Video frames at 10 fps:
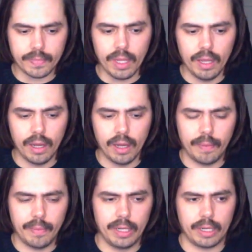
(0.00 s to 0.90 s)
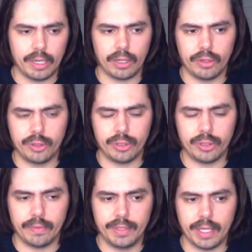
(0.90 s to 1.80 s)
in conclusion, I
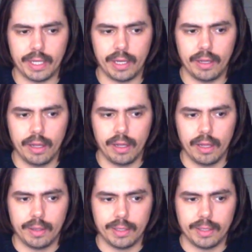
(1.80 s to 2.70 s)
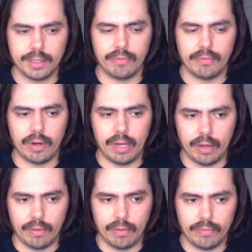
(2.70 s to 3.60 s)
would say this is a very
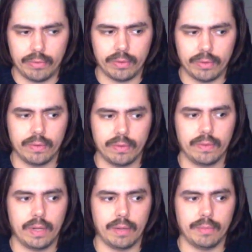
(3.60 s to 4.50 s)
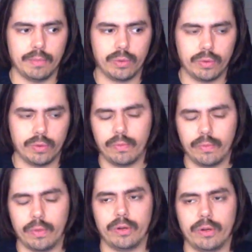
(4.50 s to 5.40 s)
helpful tool when
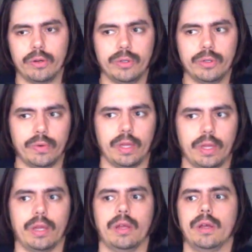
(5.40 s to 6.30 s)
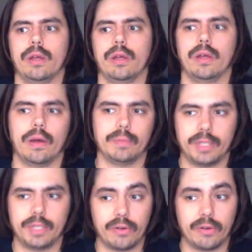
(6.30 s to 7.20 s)
you're doing
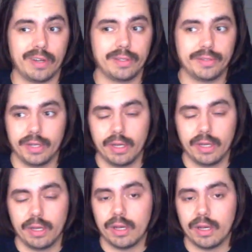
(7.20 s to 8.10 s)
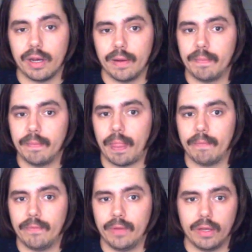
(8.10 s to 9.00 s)
synchronous
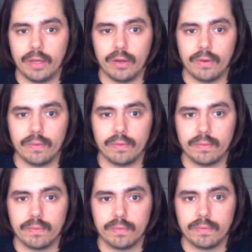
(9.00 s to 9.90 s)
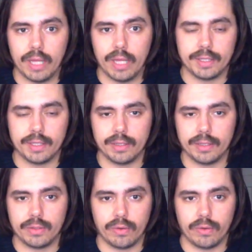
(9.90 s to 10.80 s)
video lessons
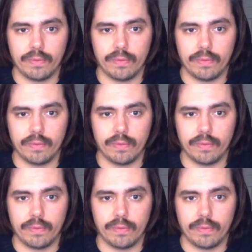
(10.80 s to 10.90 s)
or